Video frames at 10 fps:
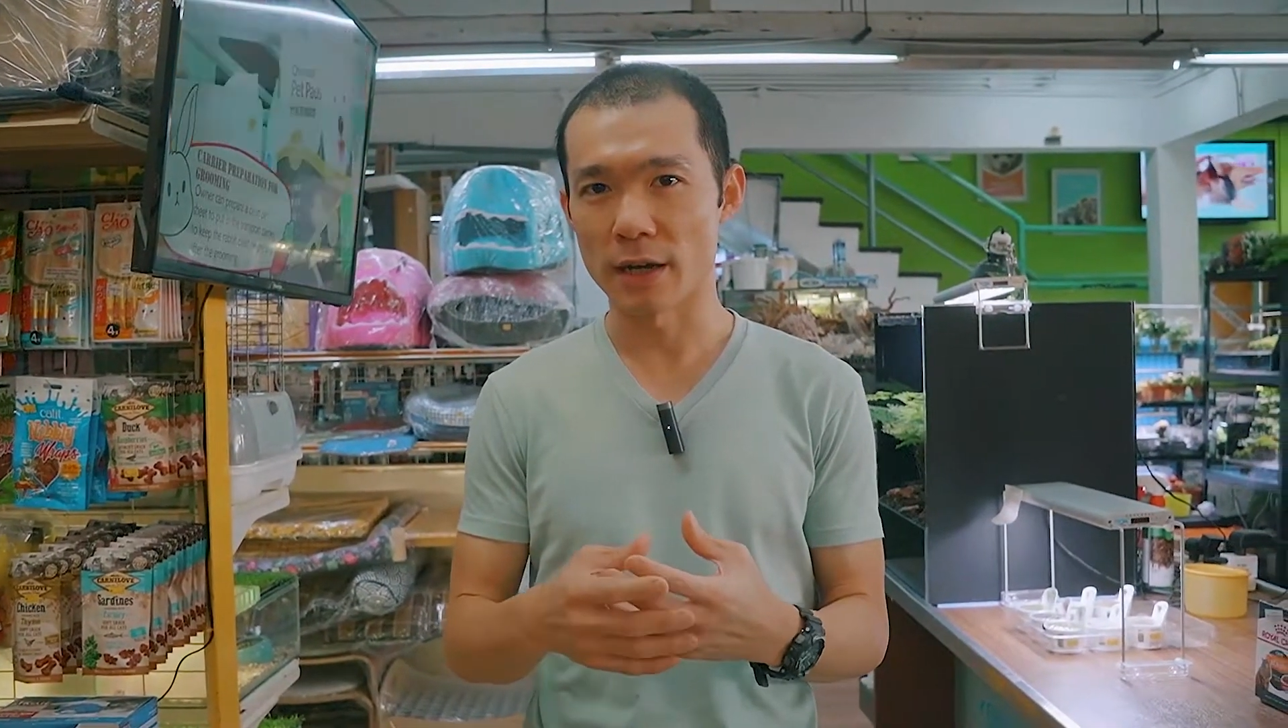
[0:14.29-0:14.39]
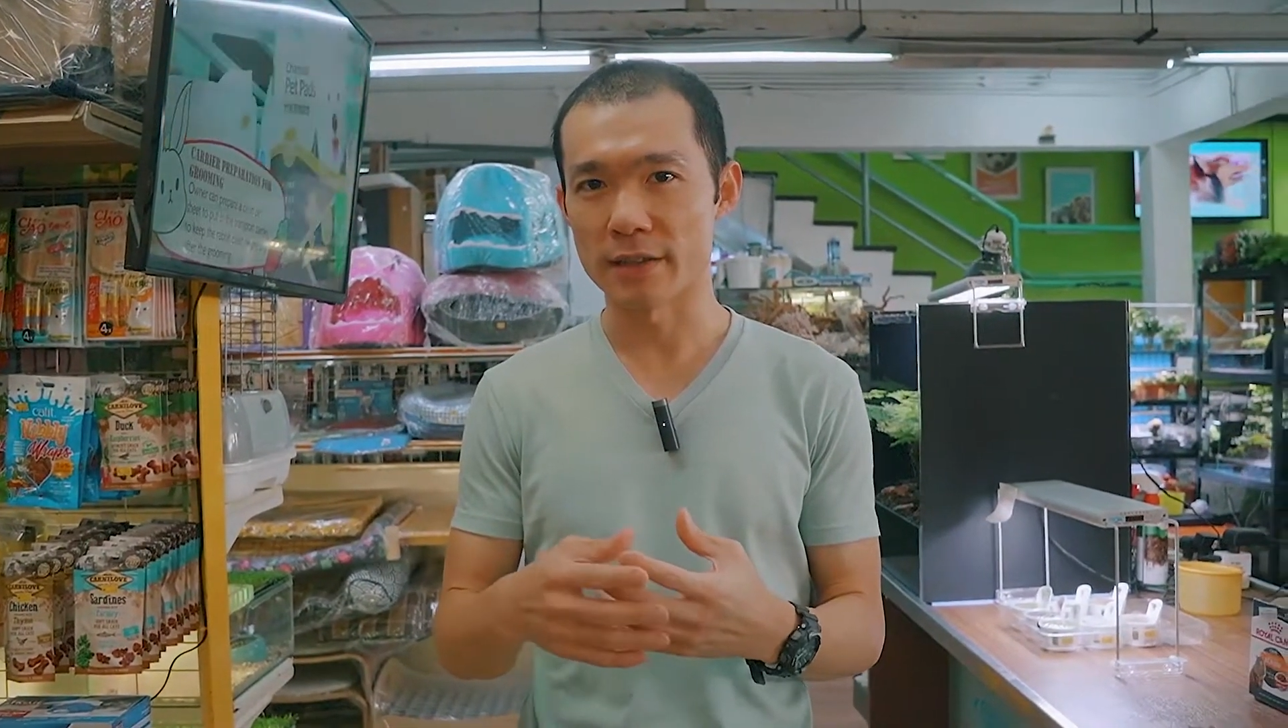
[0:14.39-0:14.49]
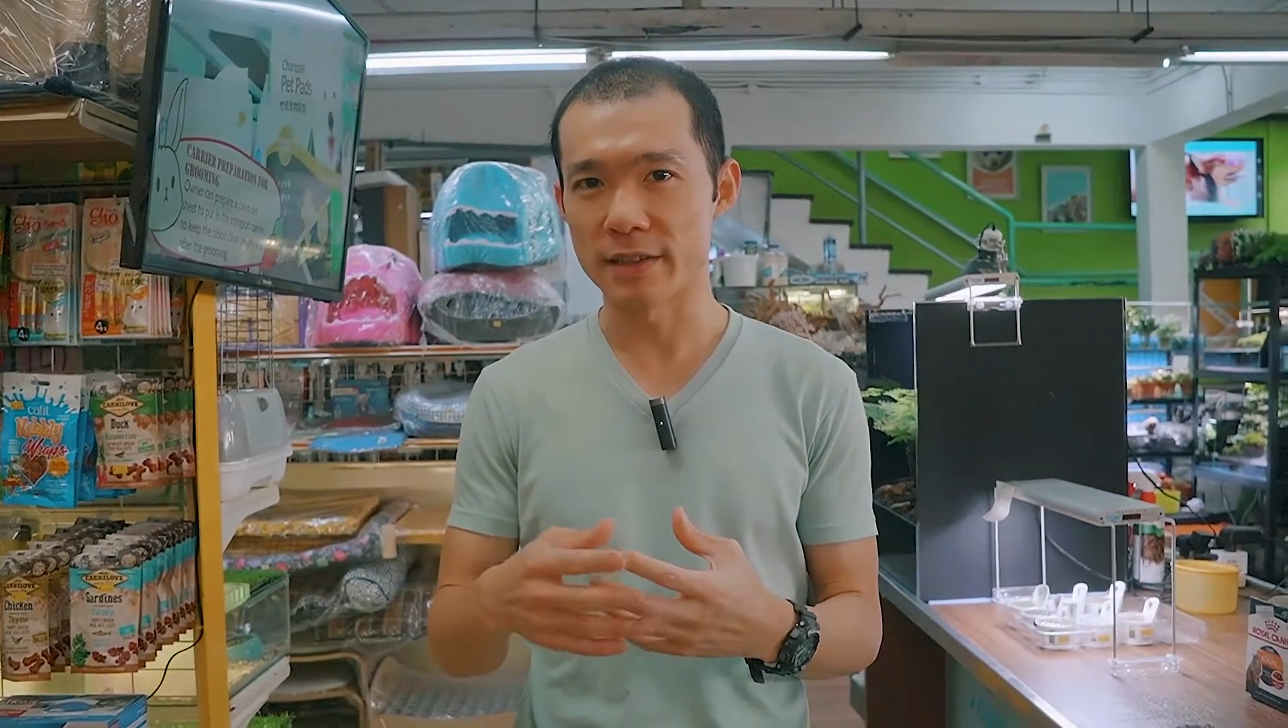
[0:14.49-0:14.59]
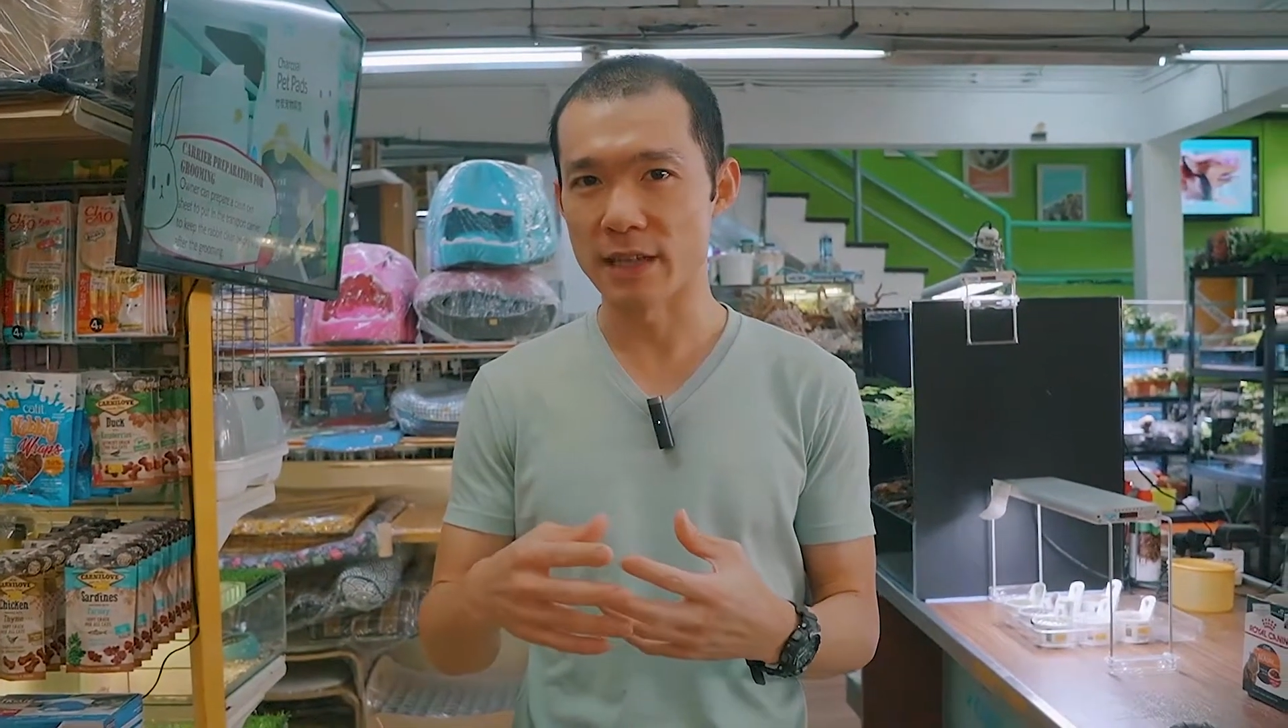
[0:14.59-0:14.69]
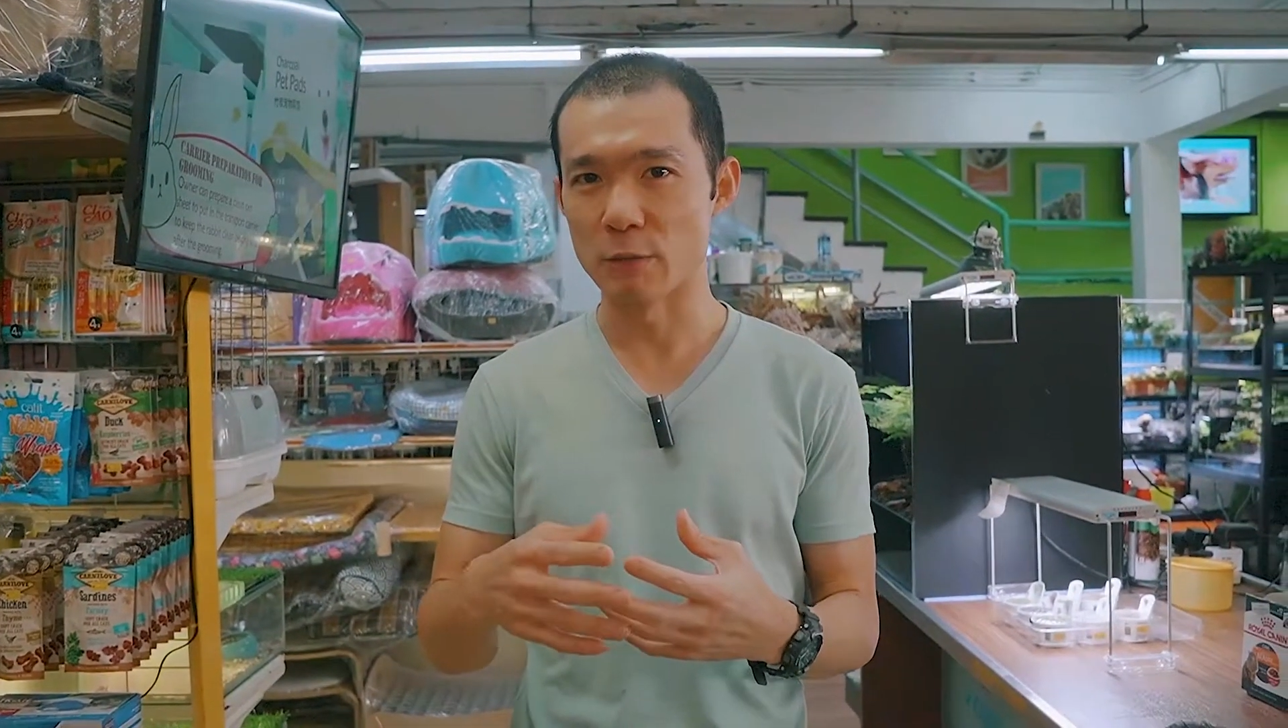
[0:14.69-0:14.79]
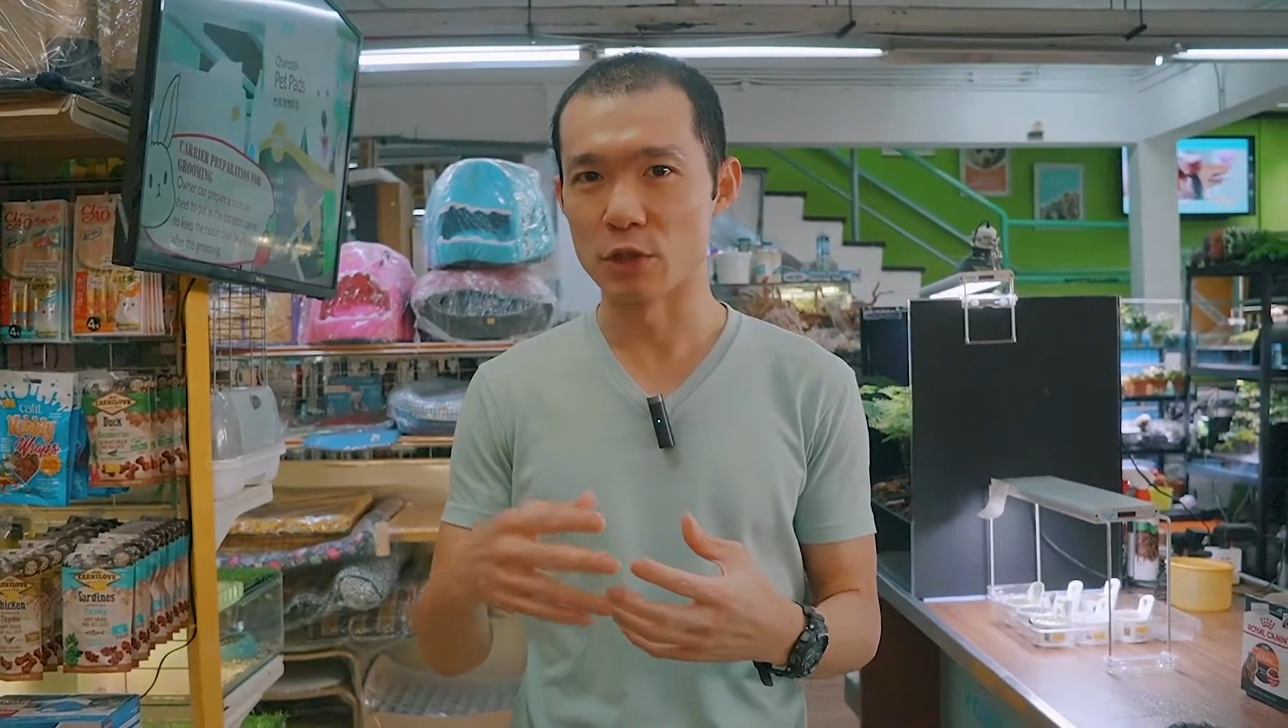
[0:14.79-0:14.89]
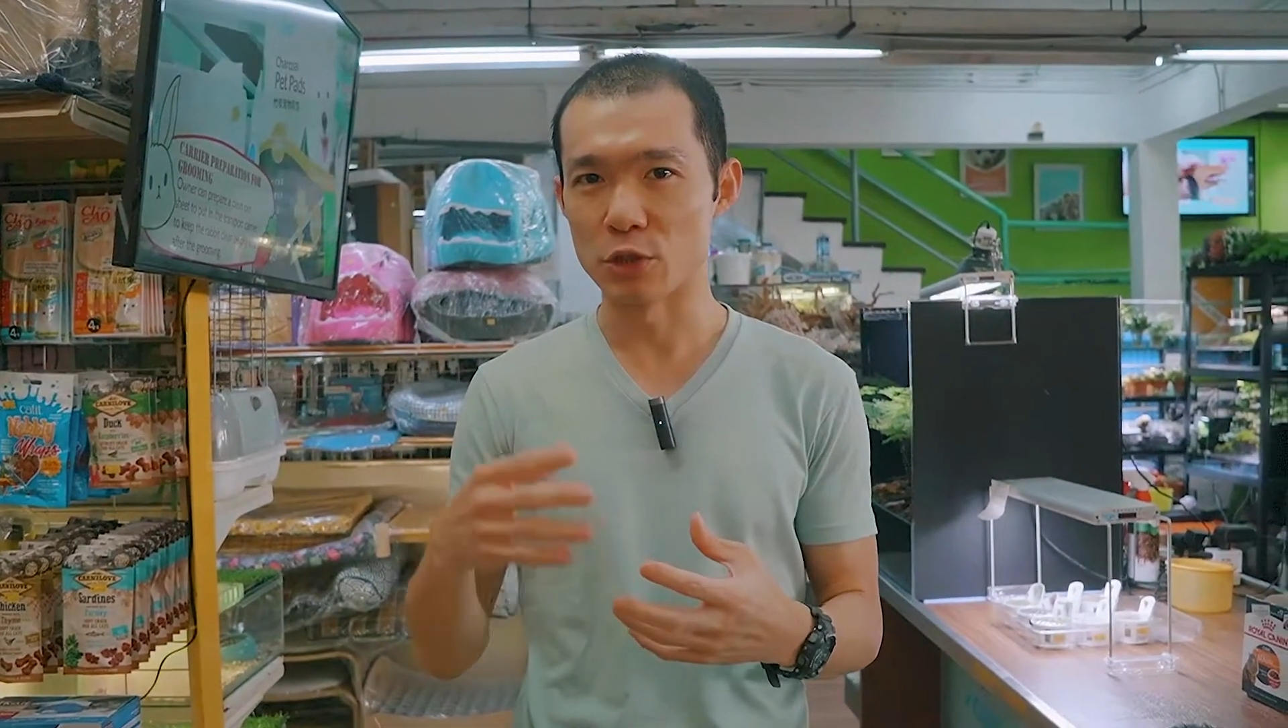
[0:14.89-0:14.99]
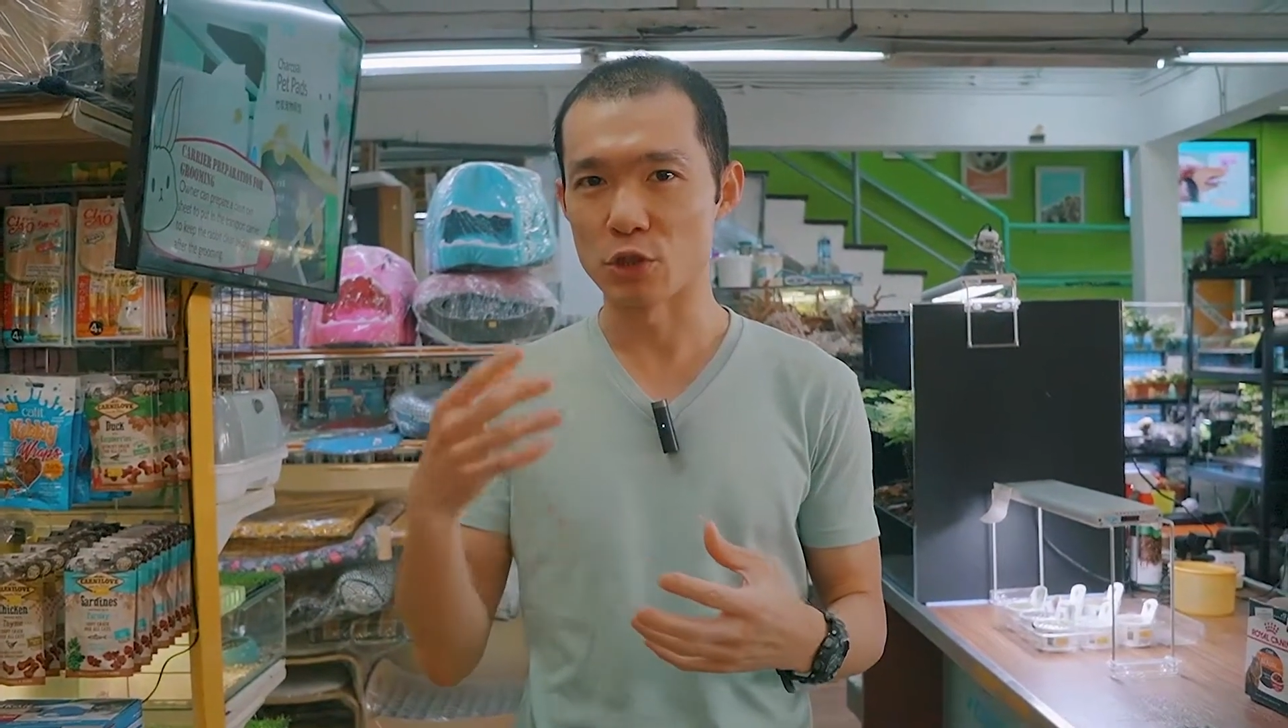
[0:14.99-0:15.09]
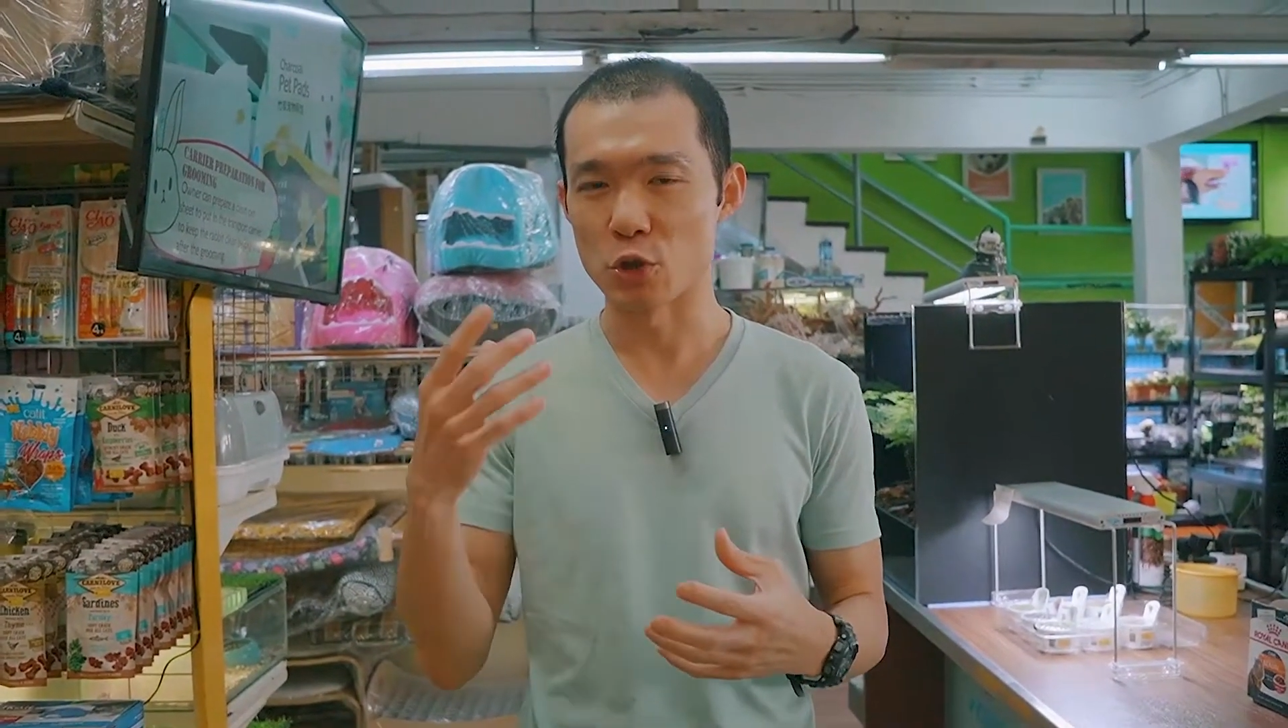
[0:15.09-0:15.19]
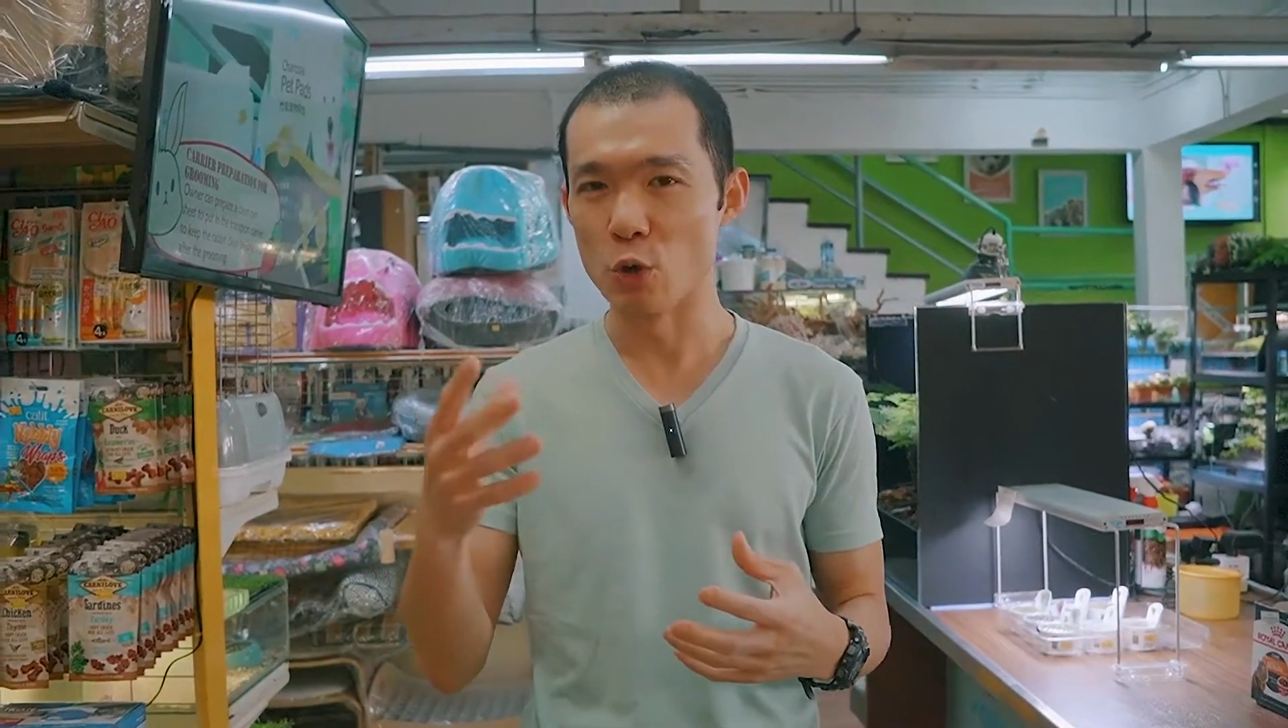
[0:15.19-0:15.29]
I think that we
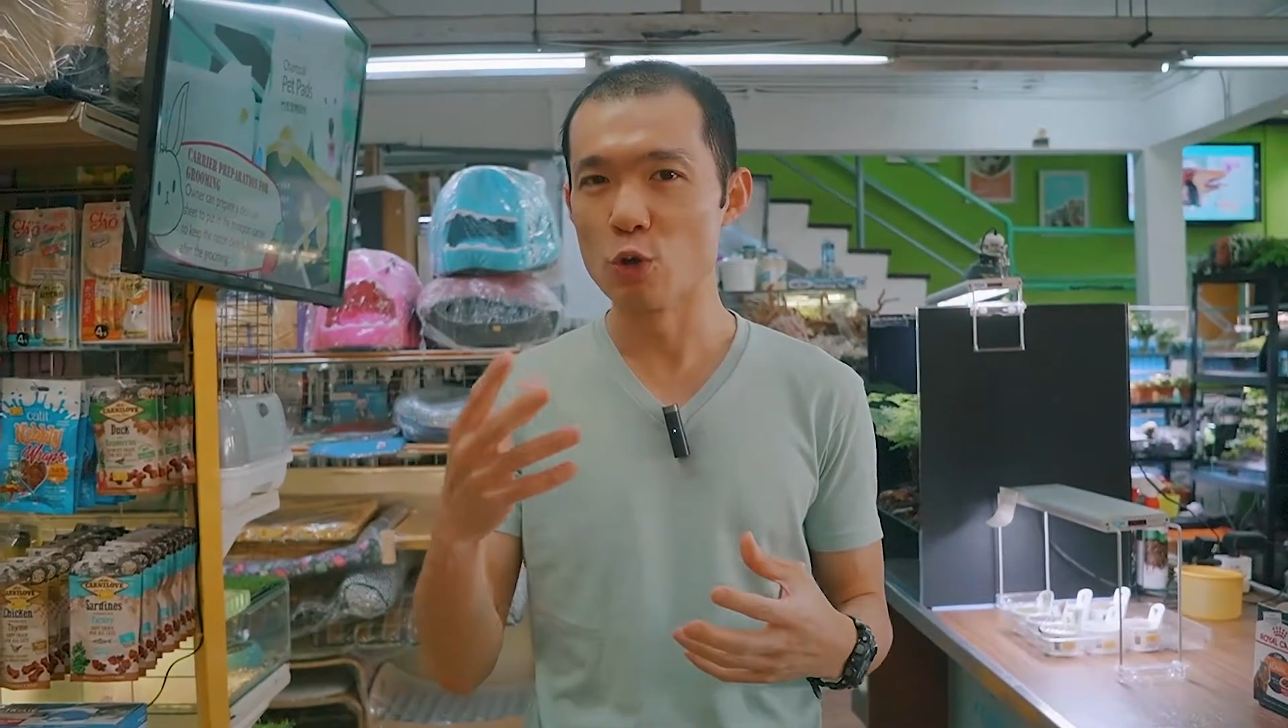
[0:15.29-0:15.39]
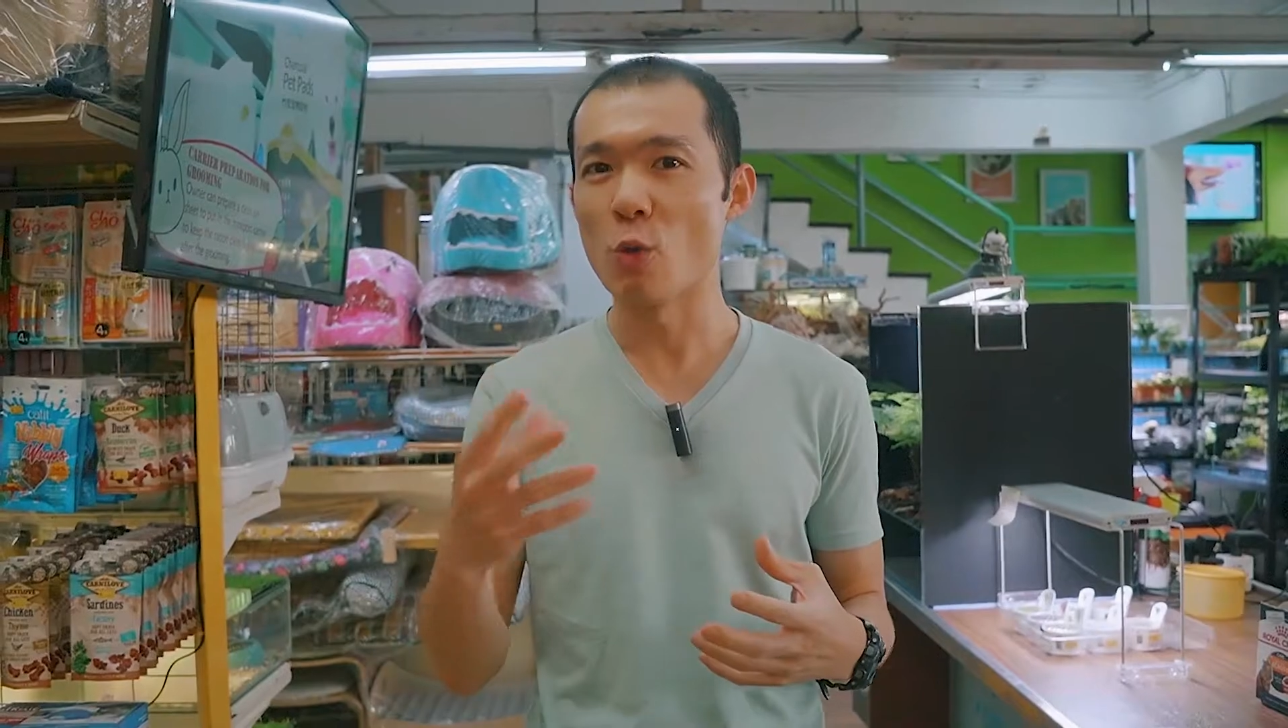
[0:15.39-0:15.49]
should show